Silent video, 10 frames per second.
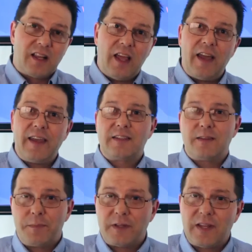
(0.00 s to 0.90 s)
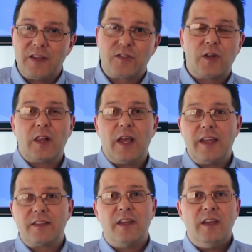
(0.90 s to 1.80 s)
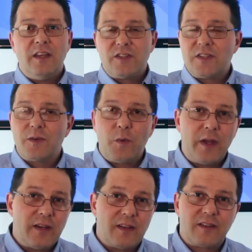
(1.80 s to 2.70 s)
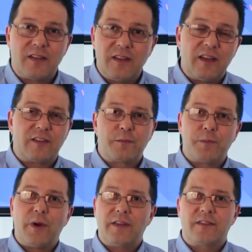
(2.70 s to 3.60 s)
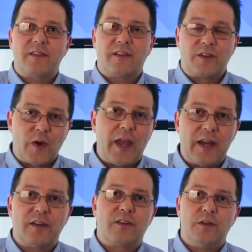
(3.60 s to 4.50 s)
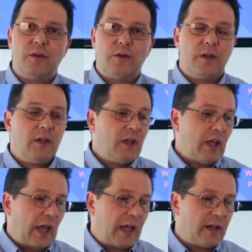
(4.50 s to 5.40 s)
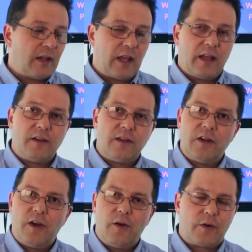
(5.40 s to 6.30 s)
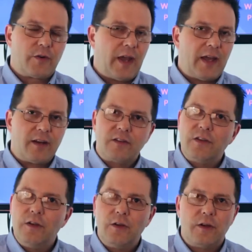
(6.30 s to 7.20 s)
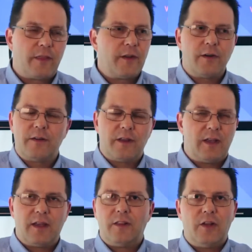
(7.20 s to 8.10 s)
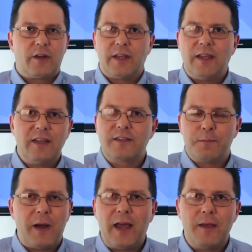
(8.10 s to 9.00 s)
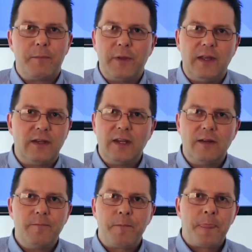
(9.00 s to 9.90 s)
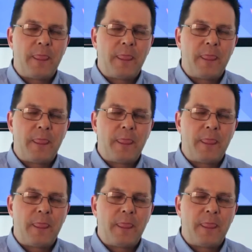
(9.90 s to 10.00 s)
clients and potential clients, just a way to express gratitude. And gratitude, look, it's my opinion.